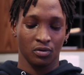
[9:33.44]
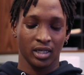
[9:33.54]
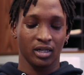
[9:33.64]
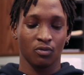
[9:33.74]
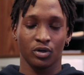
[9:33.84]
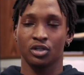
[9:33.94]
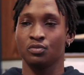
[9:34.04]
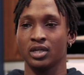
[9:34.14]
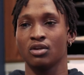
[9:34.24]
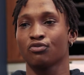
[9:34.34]
getting what
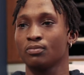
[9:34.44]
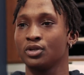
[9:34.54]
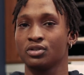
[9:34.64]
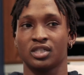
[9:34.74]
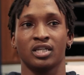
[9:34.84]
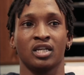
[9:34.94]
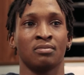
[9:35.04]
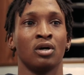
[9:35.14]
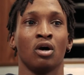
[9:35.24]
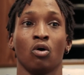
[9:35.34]
you need from your
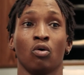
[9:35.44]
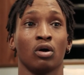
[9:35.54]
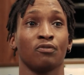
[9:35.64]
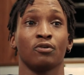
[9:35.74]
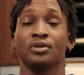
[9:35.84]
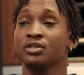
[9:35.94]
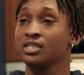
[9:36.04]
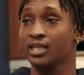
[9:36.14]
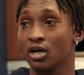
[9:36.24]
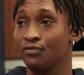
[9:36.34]
team or from
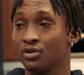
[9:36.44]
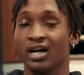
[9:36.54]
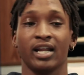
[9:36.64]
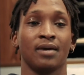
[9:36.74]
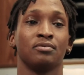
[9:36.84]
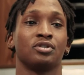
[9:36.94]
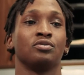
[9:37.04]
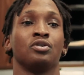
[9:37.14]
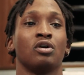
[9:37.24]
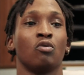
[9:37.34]
yourself. You're not able
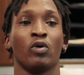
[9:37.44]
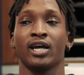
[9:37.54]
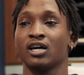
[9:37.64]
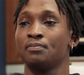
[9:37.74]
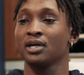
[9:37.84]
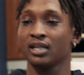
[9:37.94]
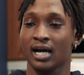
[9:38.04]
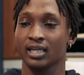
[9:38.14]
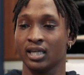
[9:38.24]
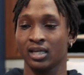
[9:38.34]
to, wake up and
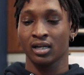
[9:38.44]
clock in